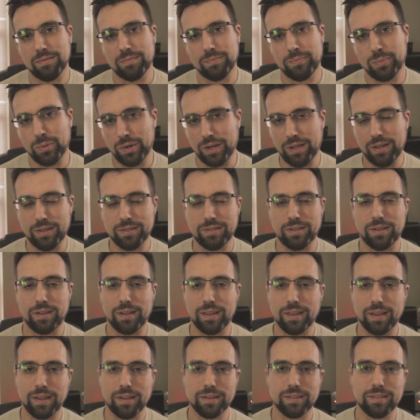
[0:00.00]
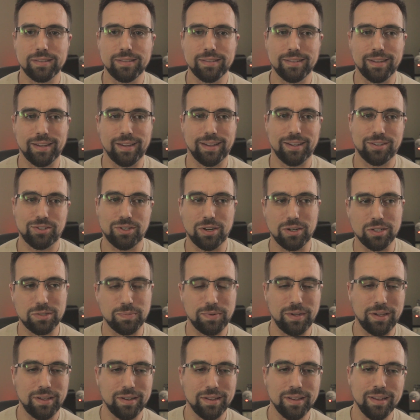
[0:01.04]
pretty easy to get. Shutter
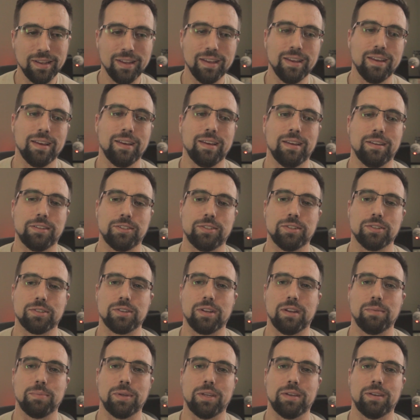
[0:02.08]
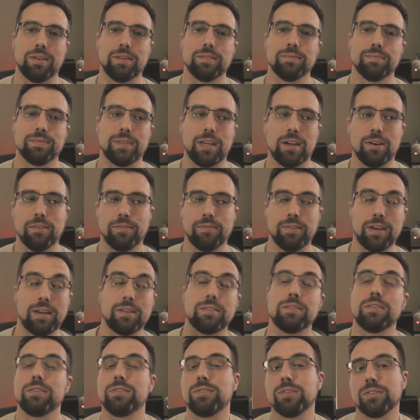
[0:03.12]
speed is just going to be how
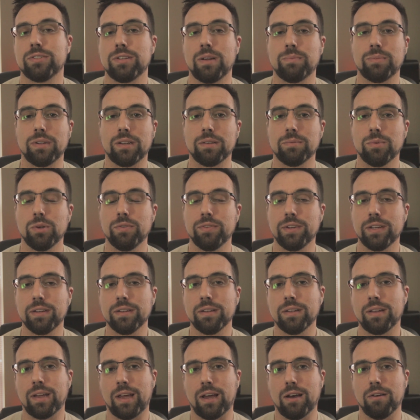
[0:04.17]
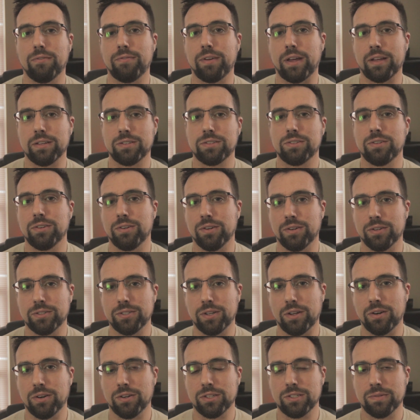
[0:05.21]
fast is your subject moving, how fast should your
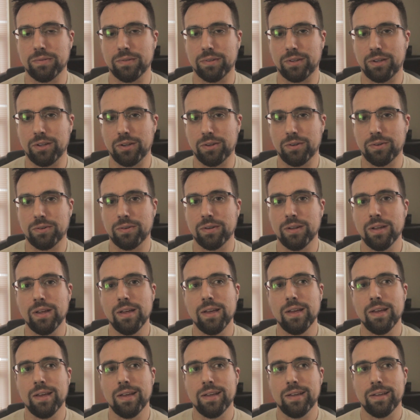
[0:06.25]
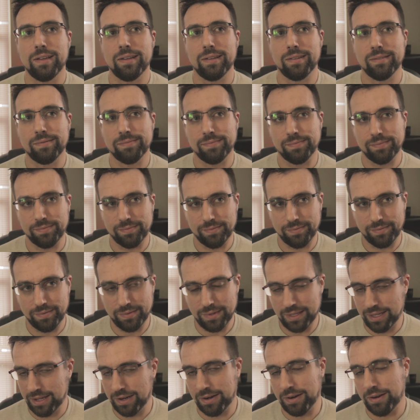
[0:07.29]
shutters go.
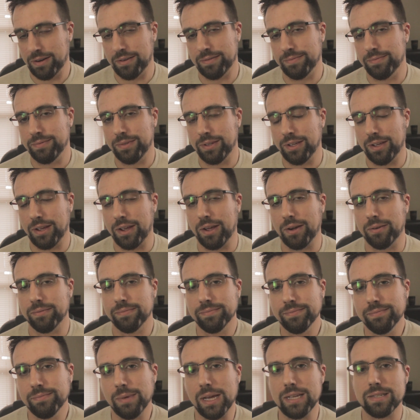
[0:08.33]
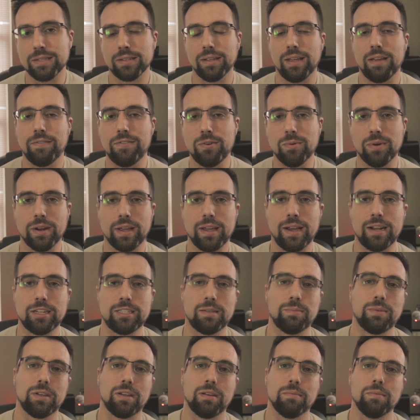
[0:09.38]
There you go. Basically, if you want to catch
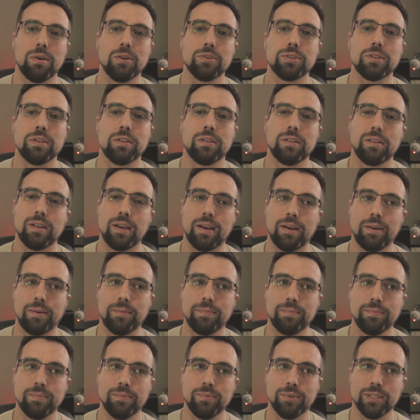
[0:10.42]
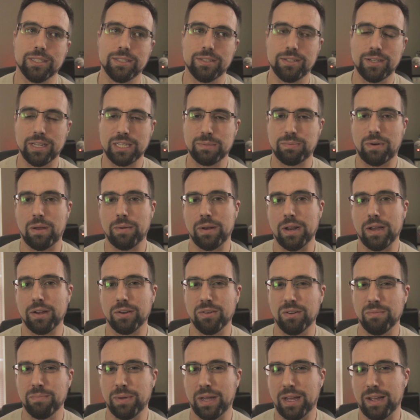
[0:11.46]
something in motion, I would suggest probably not
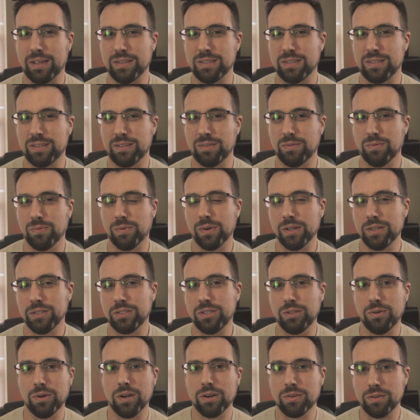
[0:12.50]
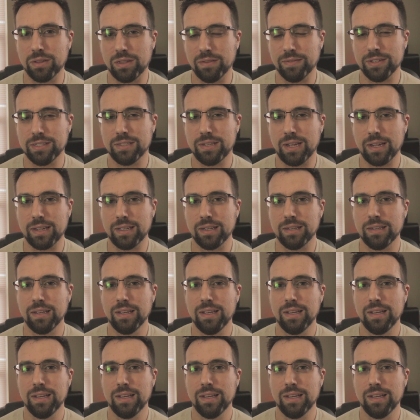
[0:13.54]
going past 1/200th of a second.